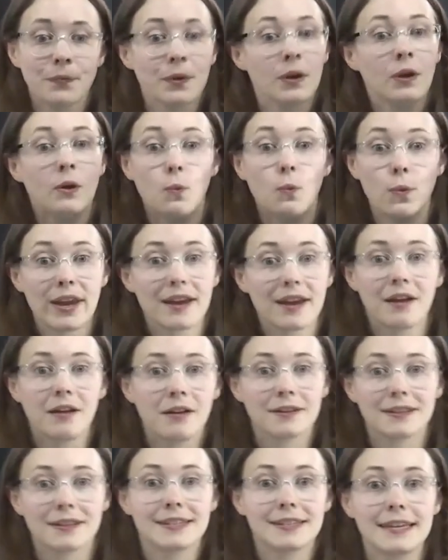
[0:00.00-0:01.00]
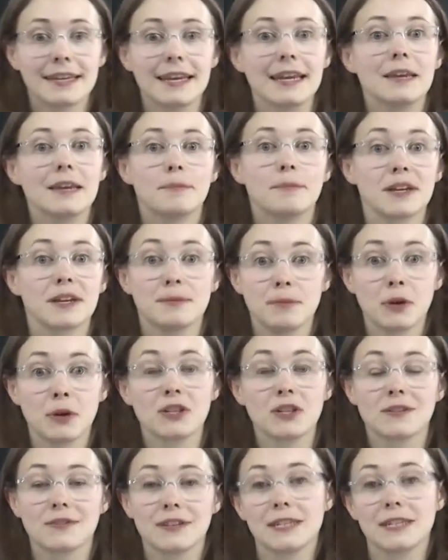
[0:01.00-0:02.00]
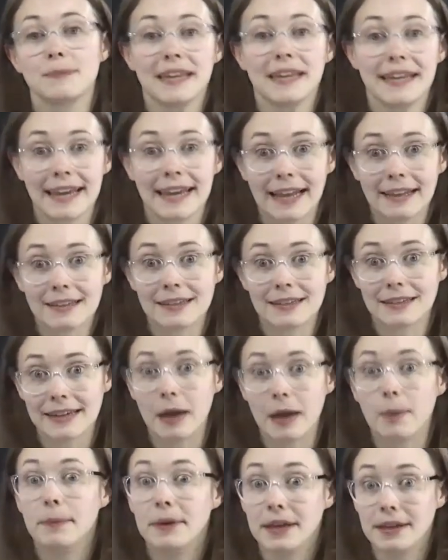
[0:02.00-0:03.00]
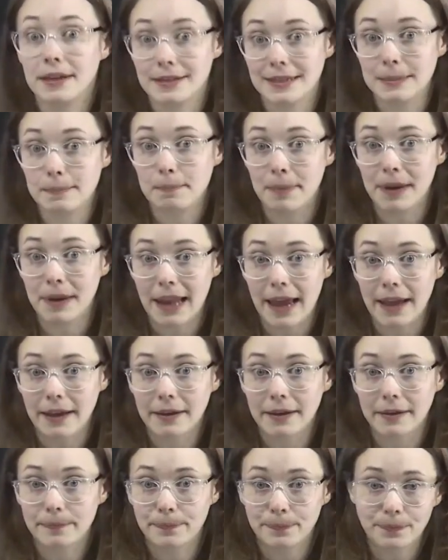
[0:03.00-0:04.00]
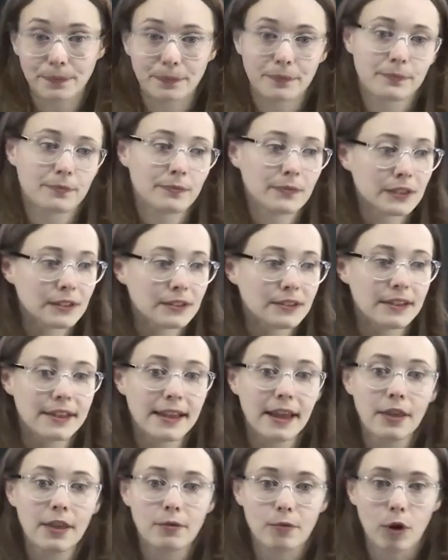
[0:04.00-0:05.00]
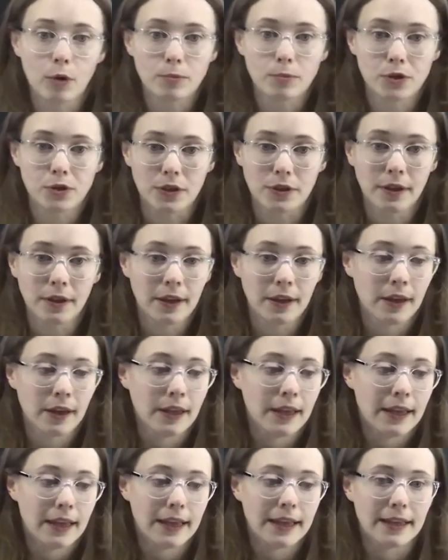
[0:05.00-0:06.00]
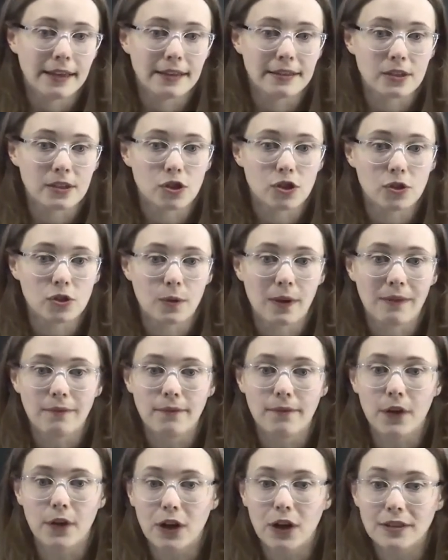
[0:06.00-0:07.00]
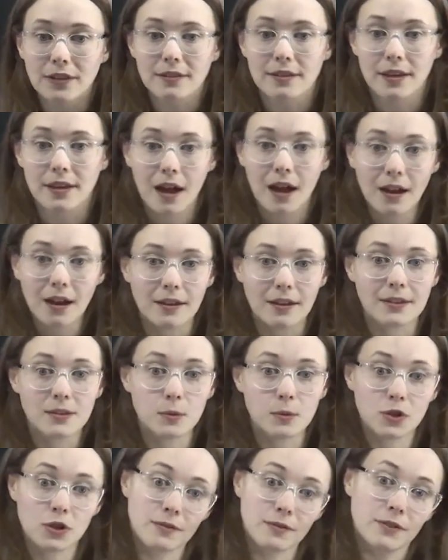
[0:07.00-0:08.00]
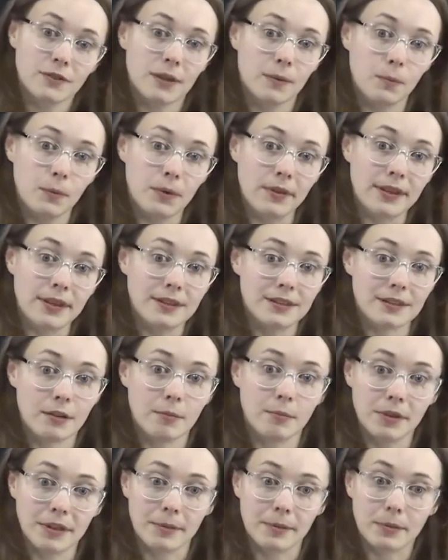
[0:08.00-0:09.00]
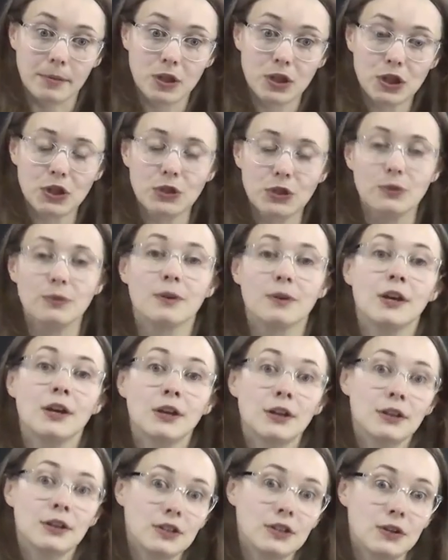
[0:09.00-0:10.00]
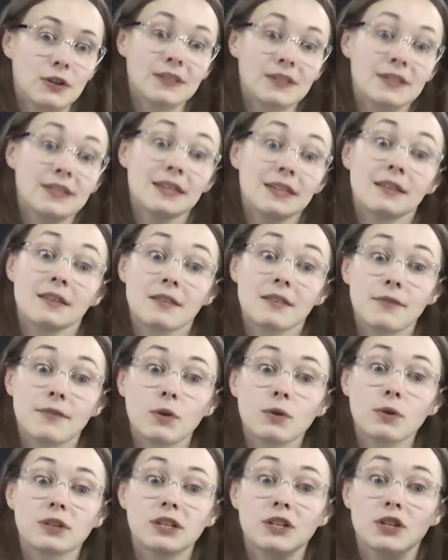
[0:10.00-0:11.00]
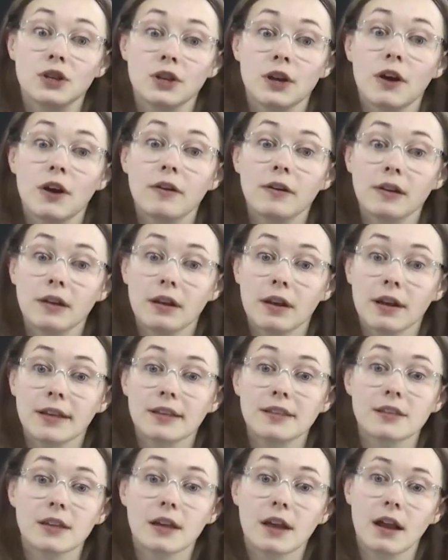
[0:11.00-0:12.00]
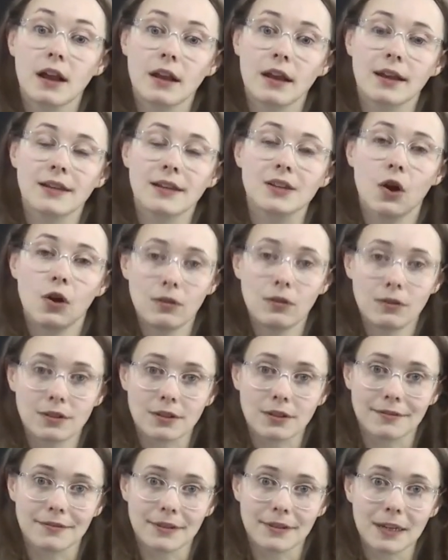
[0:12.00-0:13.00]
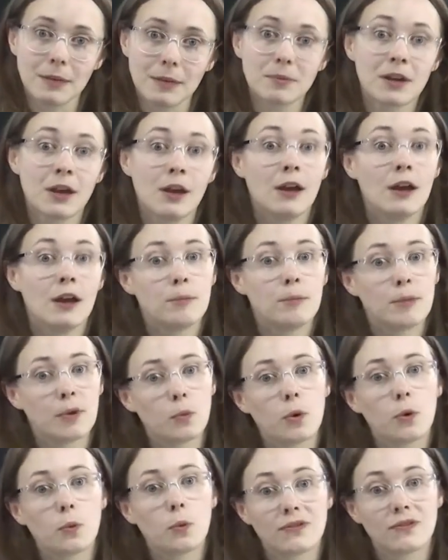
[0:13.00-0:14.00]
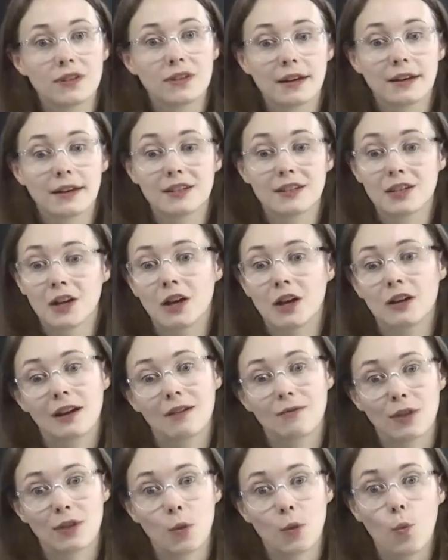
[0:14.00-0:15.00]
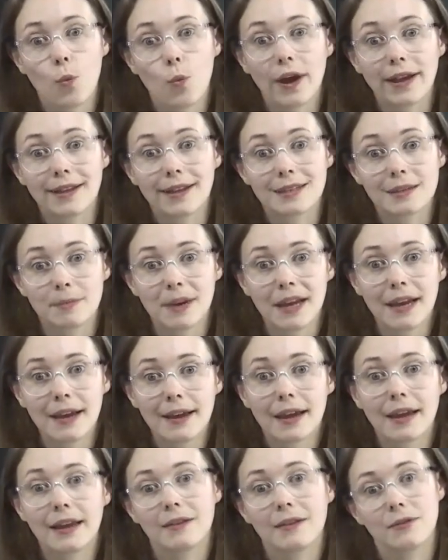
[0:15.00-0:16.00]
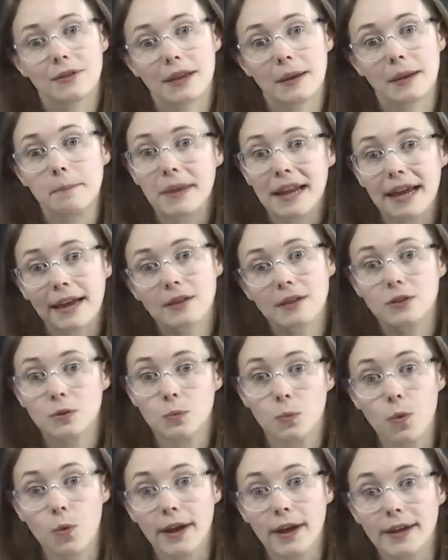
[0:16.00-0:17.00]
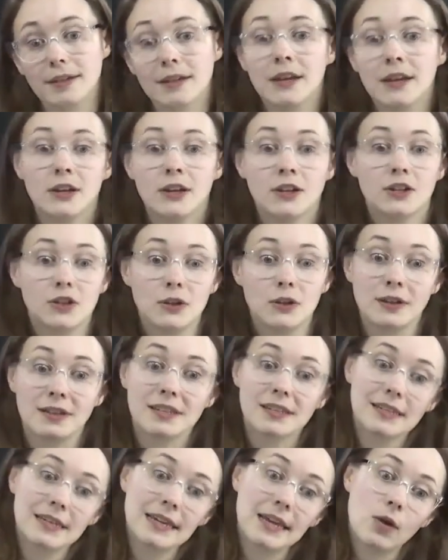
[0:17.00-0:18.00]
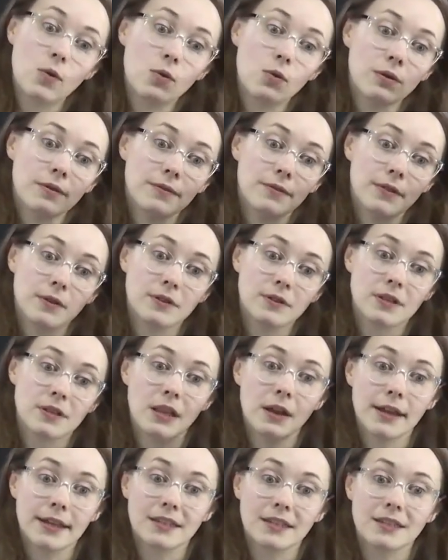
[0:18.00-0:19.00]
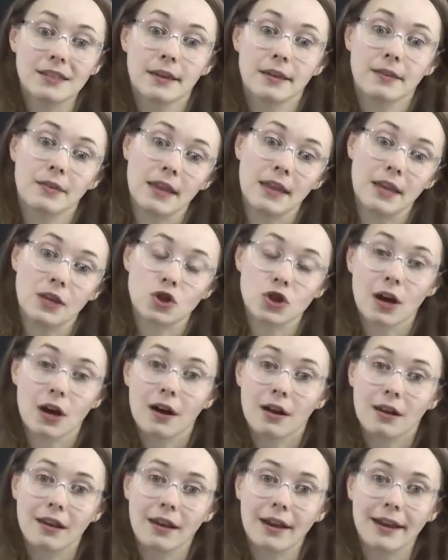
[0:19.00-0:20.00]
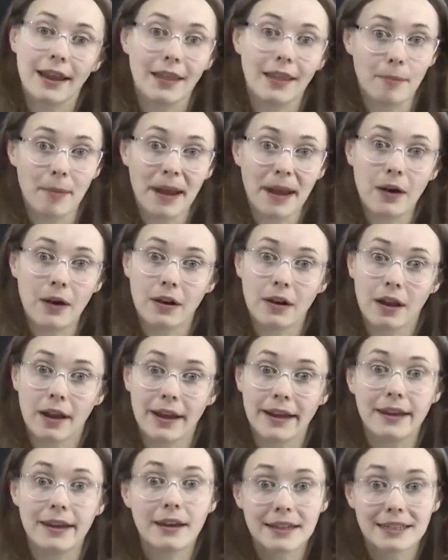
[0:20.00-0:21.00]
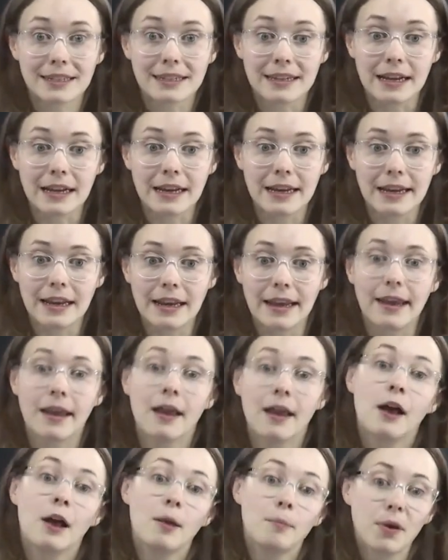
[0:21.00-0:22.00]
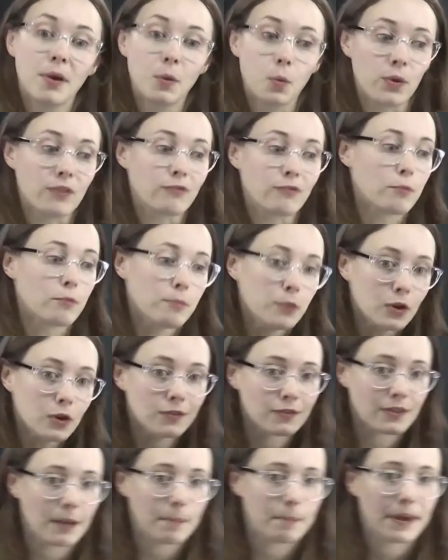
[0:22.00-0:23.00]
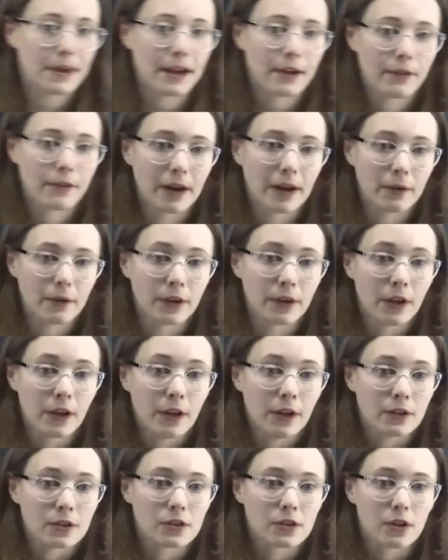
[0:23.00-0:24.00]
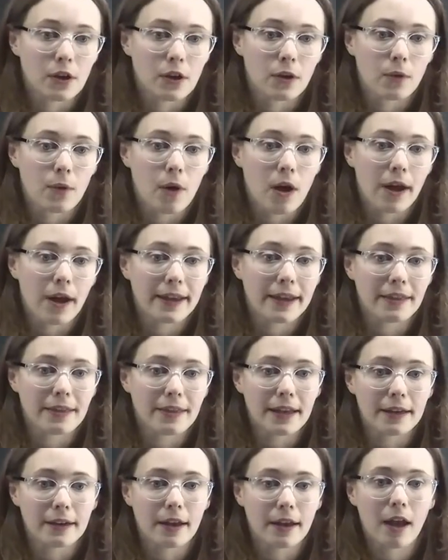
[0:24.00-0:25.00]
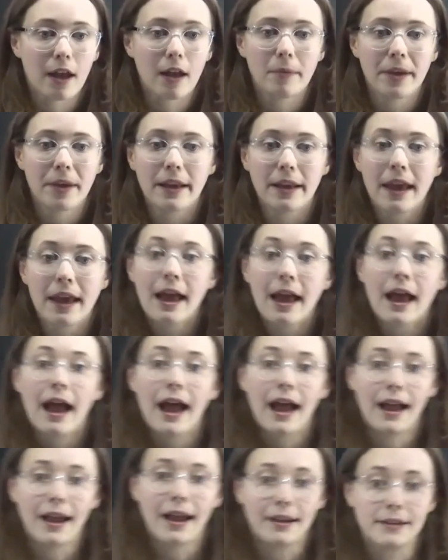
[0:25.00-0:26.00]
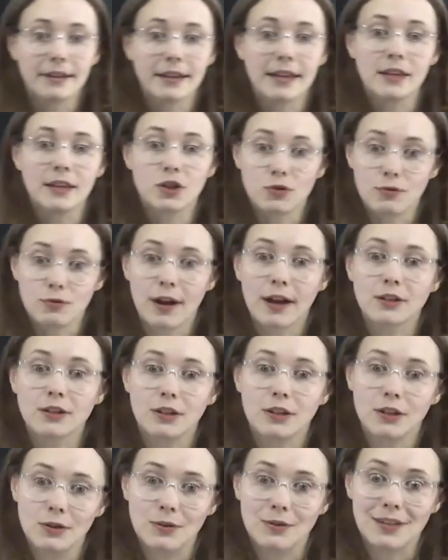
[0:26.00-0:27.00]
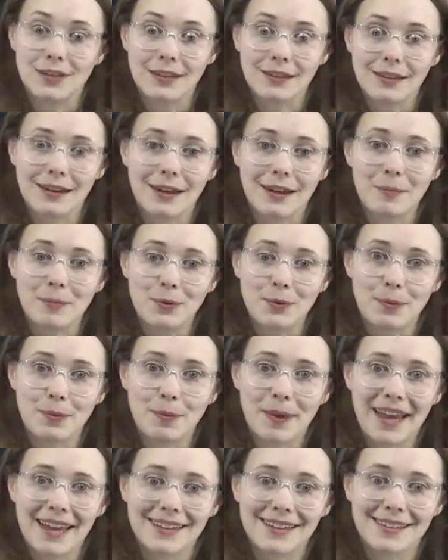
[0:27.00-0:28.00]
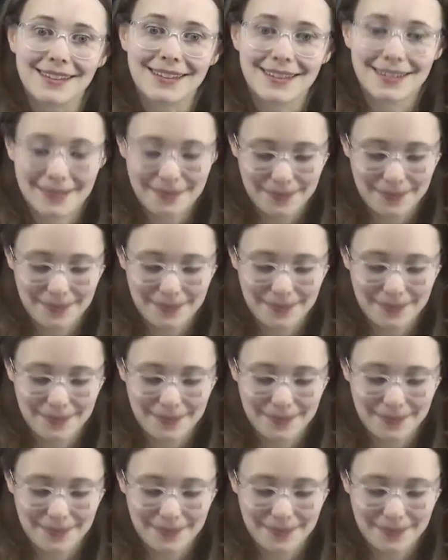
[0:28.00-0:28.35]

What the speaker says: we can't see because most of it is being cancelled out because it's black. So the other option is to invert the colours, which I've done with example number 2. So you can see that the voltage and current lines colour has also flipped, but what we've done is turned everything white to black and everything black to white. So you can see all of those lines like the chart line and the power line nice and clearly, but we've removed that background so I can then come in and interact using the Lightboard pens.